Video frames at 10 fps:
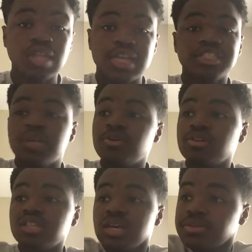That's
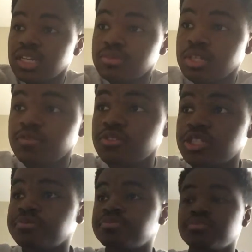typical WWE for
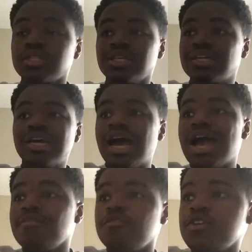you.
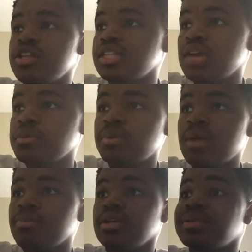I have a feeling that we're
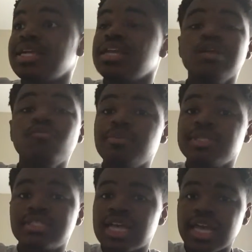probably going to be getting
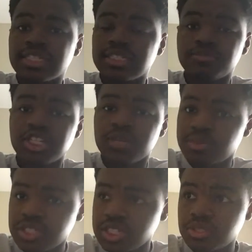women's tag team
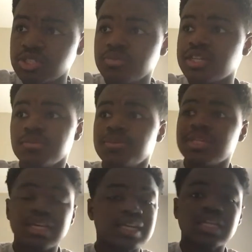championships soon because we've
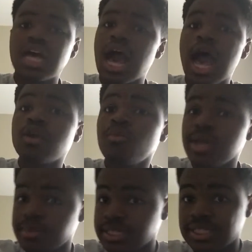been getting a lot of
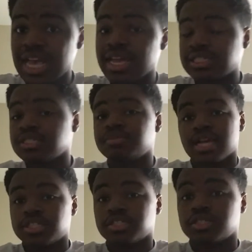women's tag team
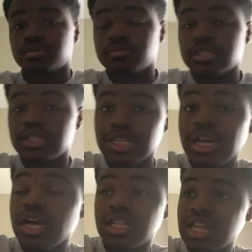matches.
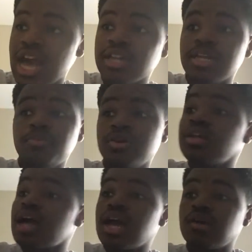They're
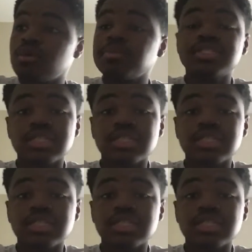putting a lot of women